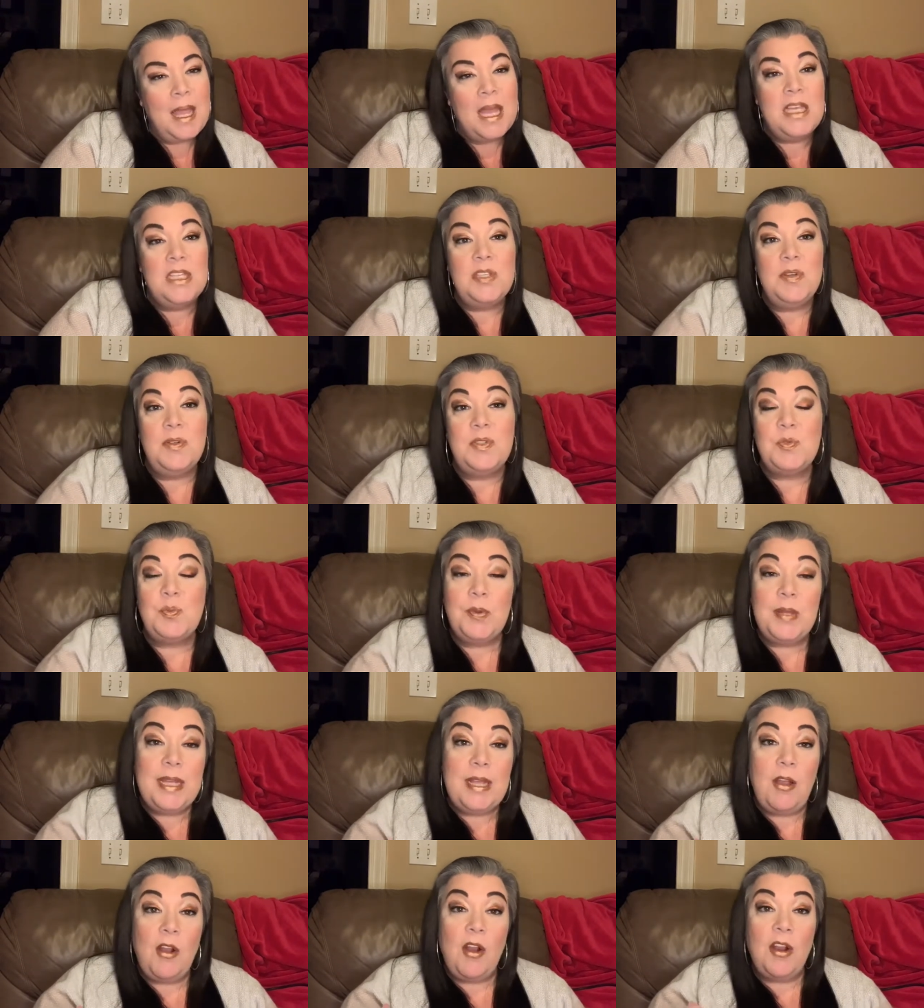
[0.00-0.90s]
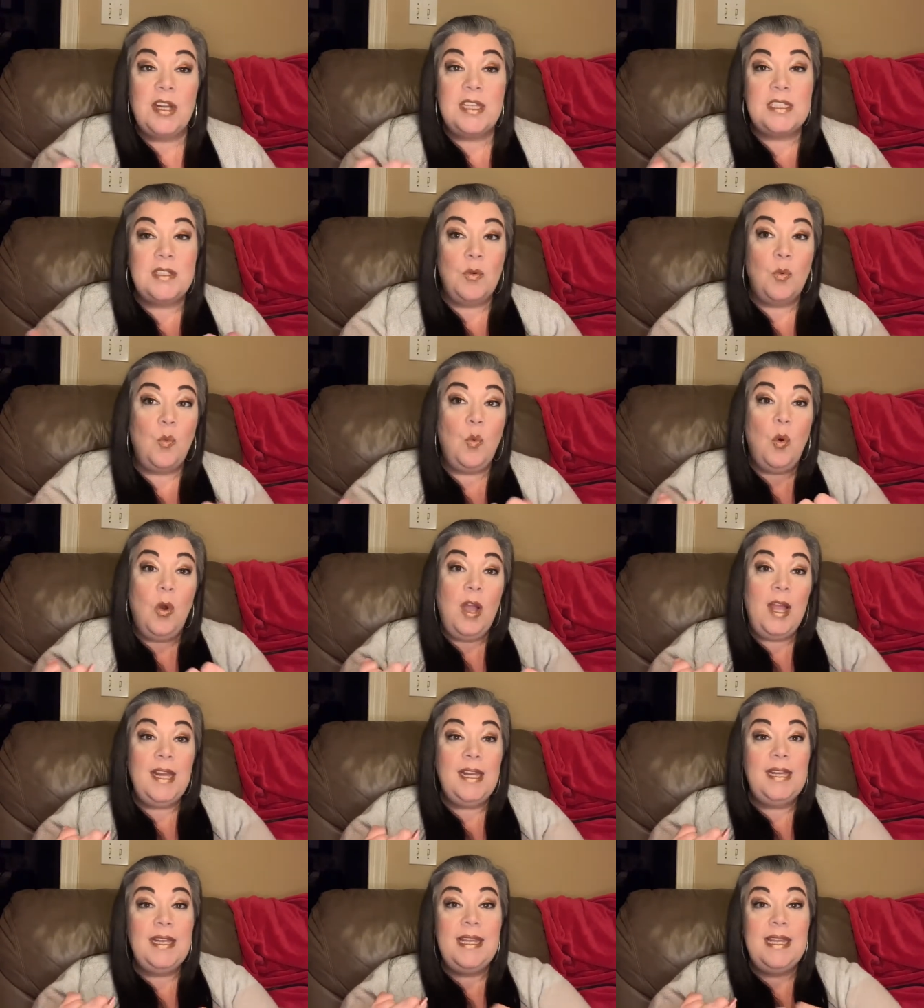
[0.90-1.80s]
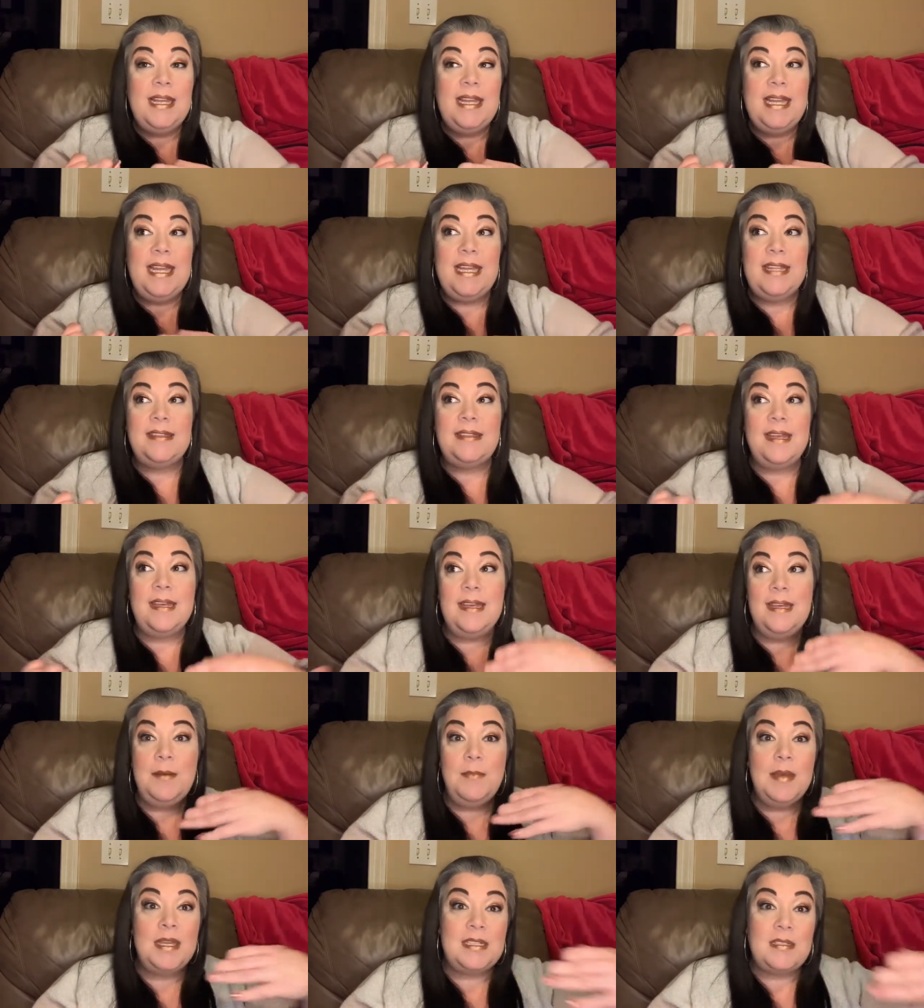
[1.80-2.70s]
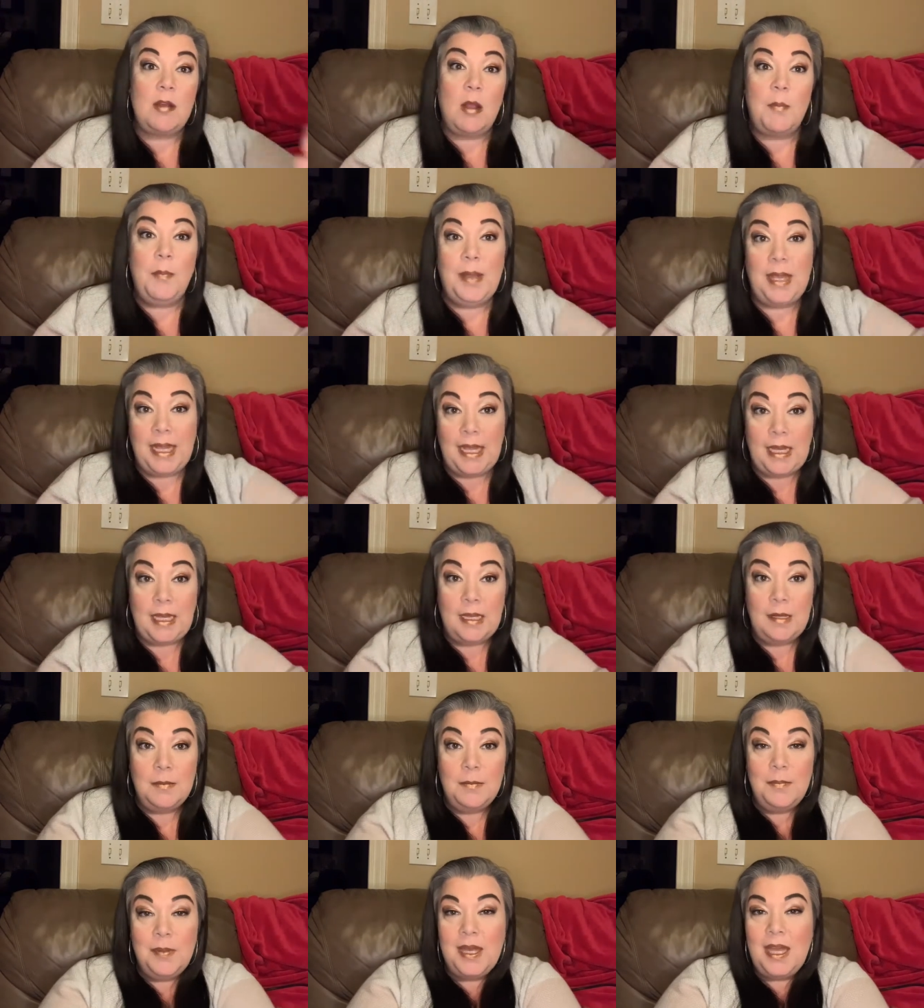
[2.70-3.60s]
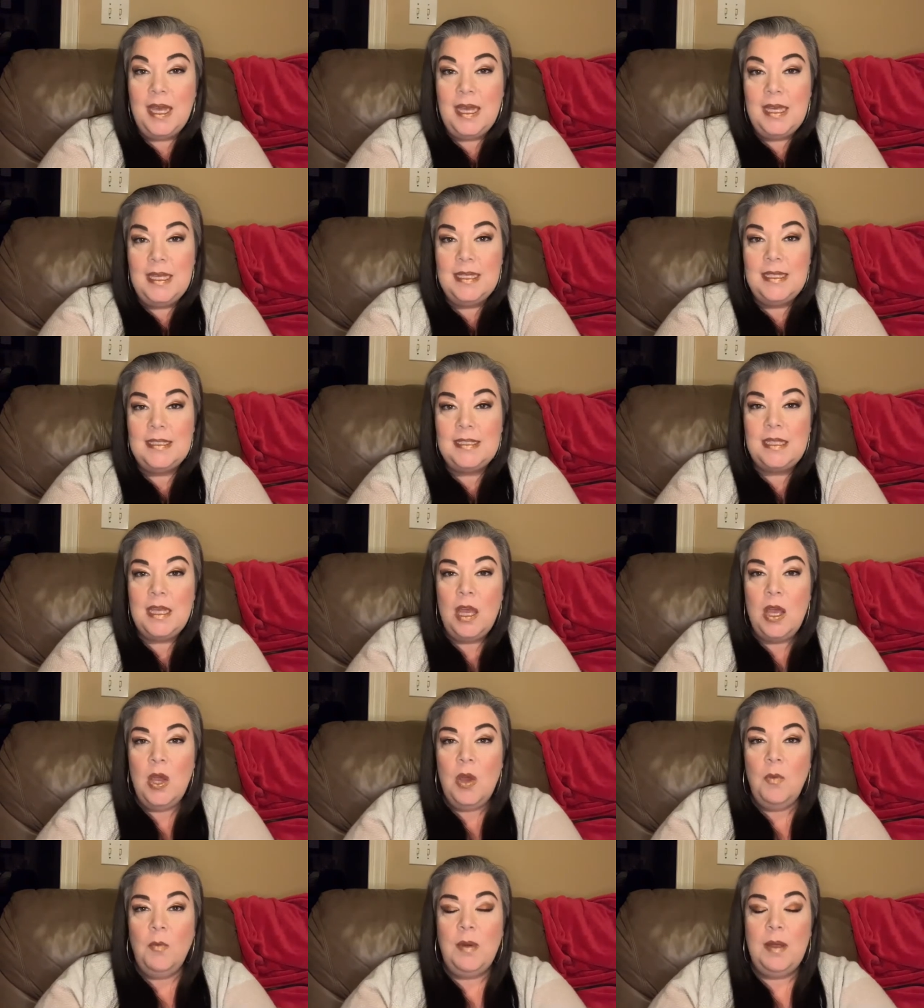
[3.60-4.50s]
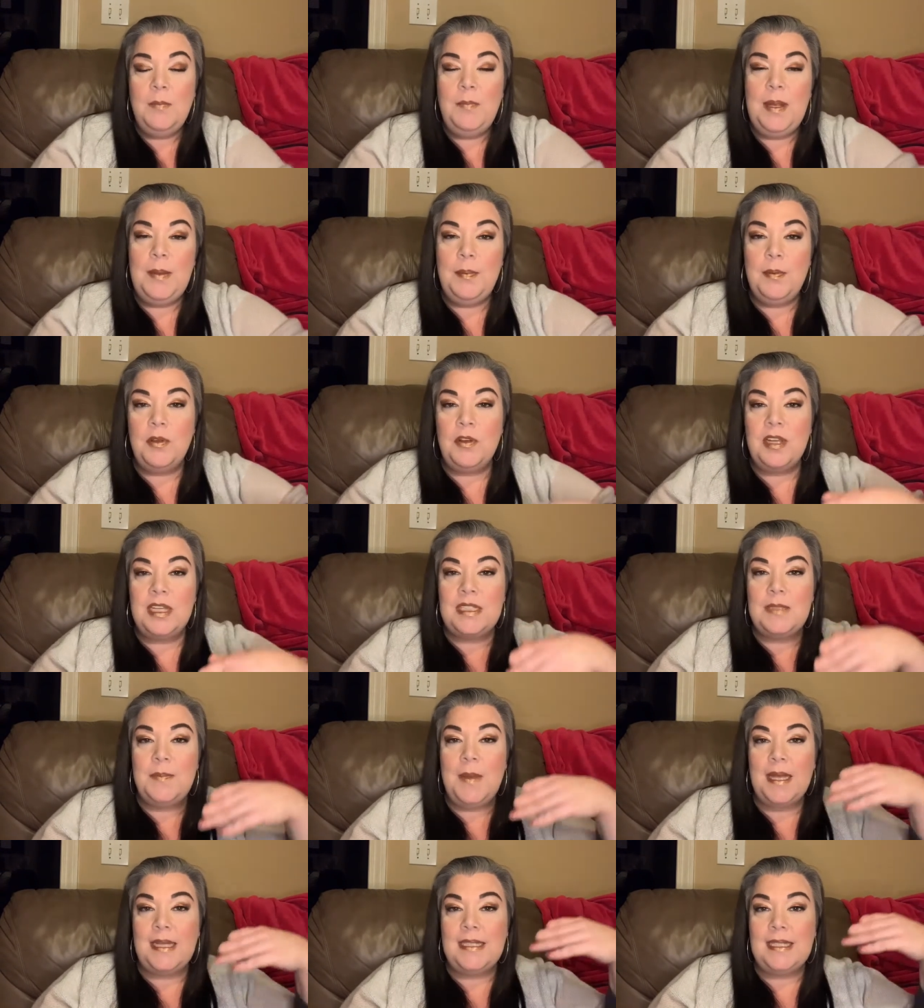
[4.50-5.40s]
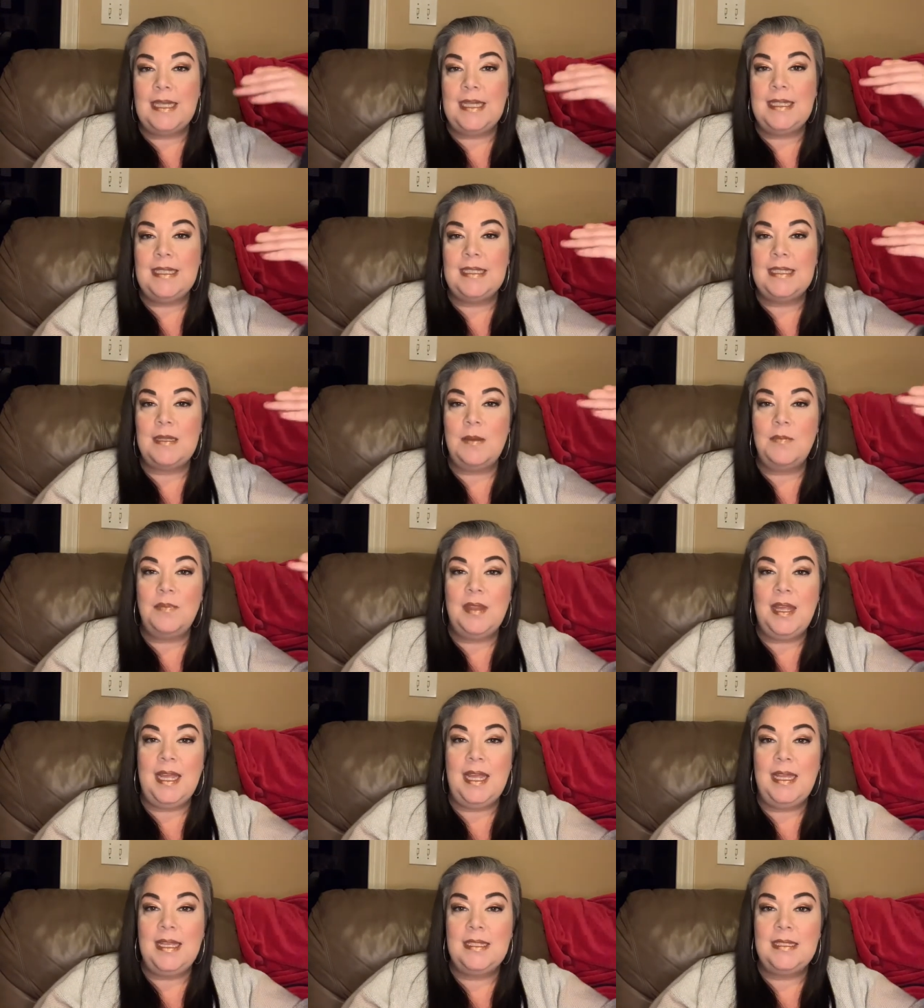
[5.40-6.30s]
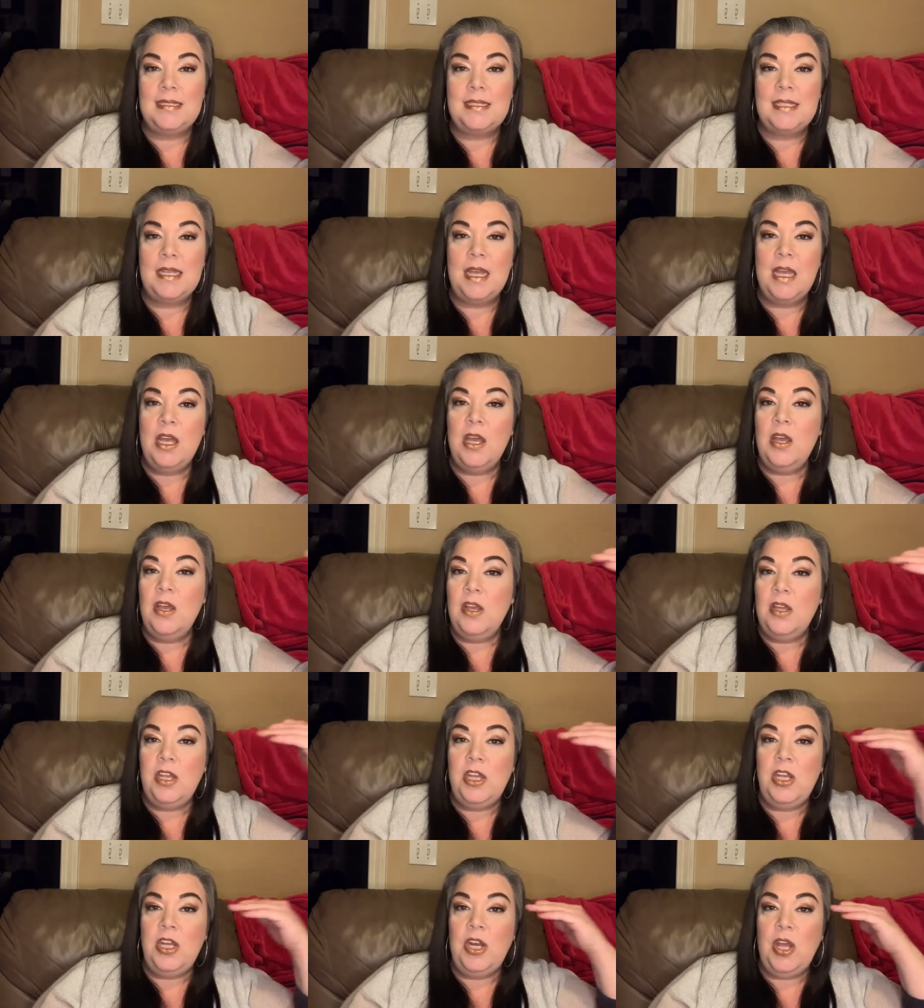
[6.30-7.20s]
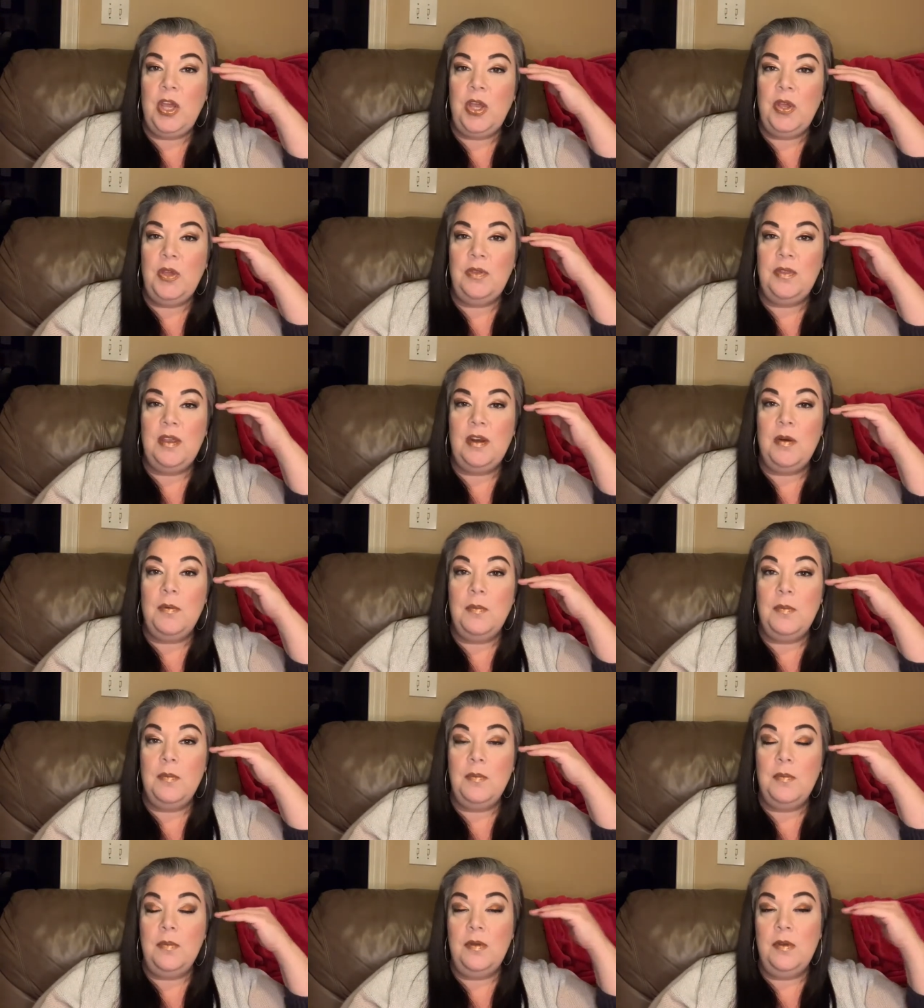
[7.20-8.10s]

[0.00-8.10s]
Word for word: So it's really hard to, one, get the MSRP because when people are expecting some things, you know, that are